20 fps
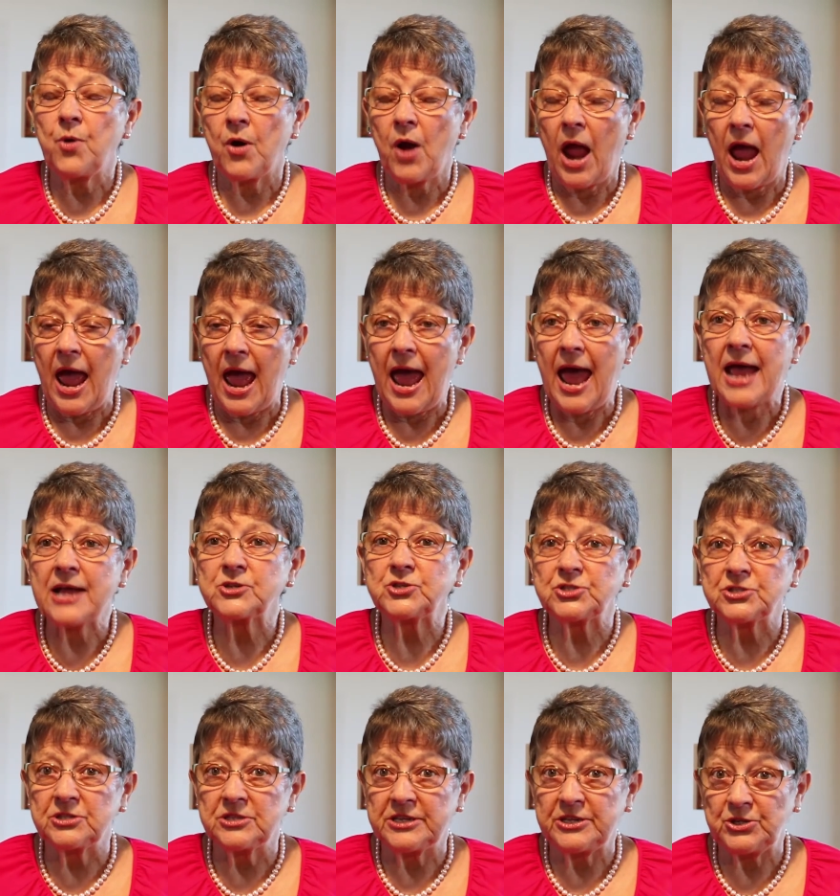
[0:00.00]
were
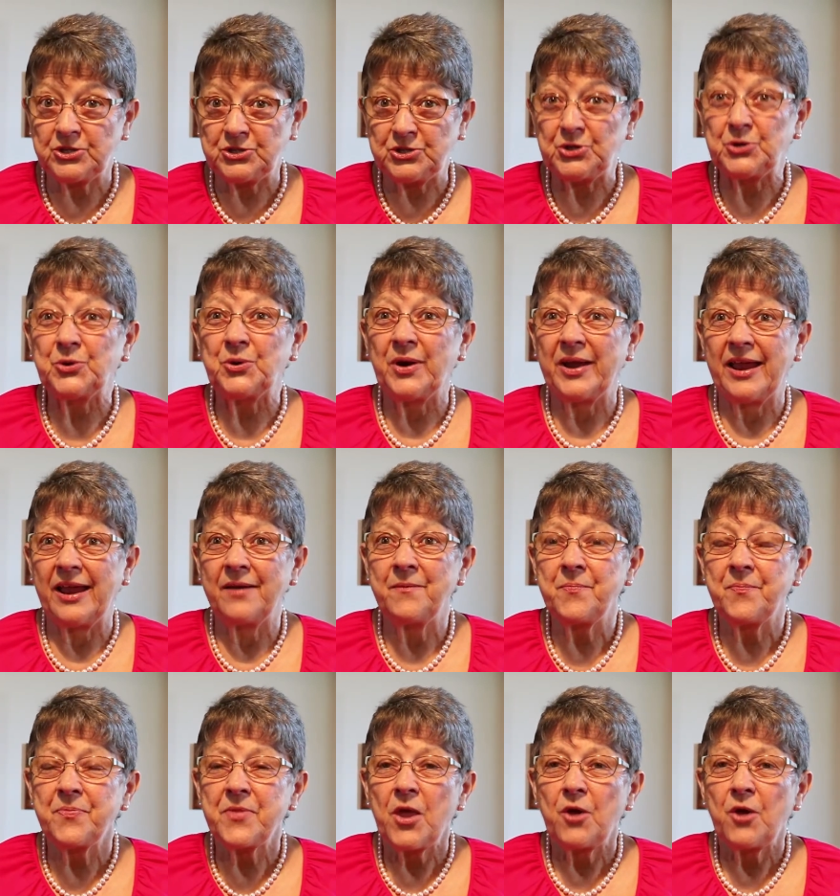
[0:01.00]
actually doing